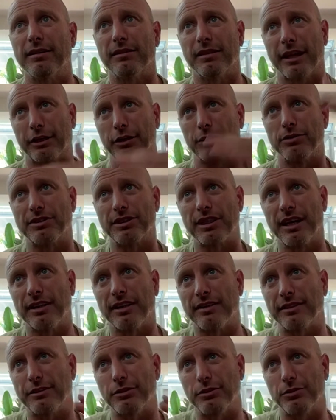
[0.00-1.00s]
like you
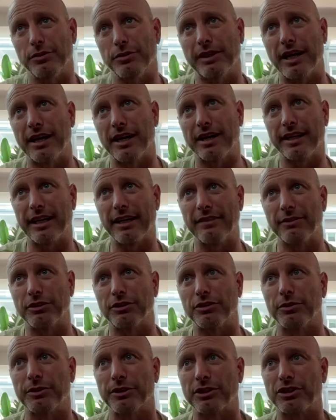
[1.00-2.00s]
said, you kind of gave the
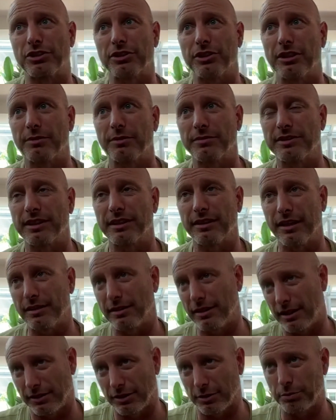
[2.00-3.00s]
two extremes
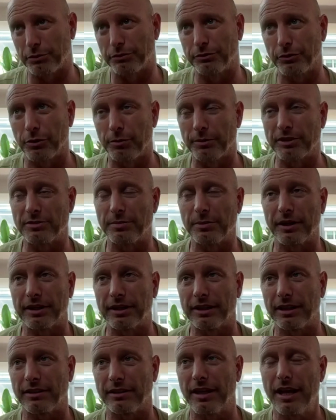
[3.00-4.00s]
and the performance
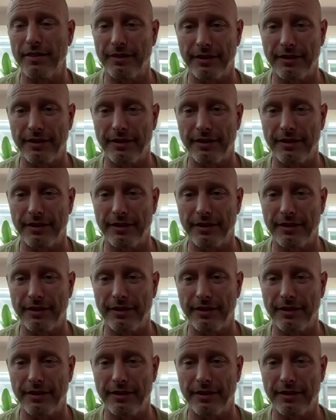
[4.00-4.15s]
marketing.